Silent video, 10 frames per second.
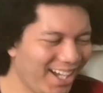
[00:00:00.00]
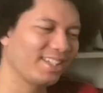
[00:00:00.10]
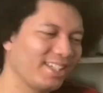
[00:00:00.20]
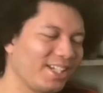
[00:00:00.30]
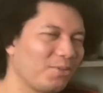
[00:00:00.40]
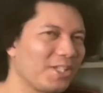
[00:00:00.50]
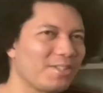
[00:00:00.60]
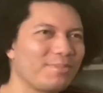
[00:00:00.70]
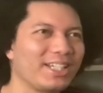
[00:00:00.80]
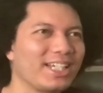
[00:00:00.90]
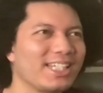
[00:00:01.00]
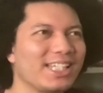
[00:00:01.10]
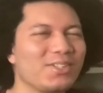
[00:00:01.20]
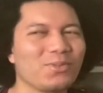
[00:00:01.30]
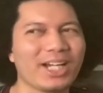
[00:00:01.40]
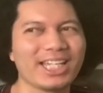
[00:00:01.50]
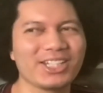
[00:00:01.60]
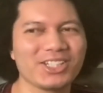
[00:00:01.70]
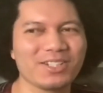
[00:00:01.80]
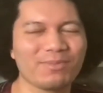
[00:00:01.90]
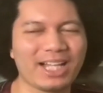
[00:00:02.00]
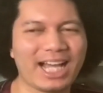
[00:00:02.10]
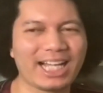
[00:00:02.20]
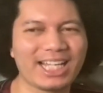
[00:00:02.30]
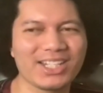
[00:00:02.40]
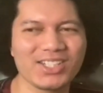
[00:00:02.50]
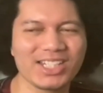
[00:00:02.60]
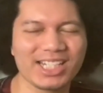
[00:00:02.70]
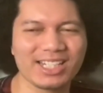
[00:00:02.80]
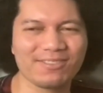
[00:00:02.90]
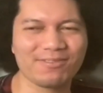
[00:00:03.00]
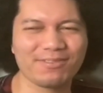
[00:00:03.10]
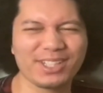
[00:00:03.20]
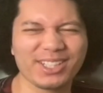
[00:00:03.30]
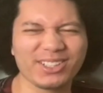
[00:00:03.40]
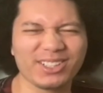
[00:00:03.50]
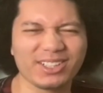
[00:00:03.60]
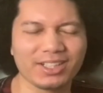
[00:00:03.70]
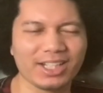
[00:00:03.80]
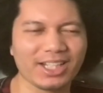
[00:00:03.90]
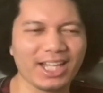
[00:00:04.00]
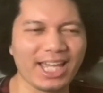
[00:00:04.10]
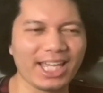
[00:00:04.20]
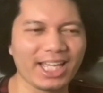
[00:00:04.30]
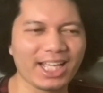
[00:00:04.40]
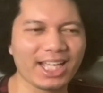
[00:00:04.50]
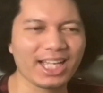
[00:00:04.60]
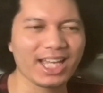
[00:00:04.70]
And it wasn't because he's white and she's black. I just didn't feel like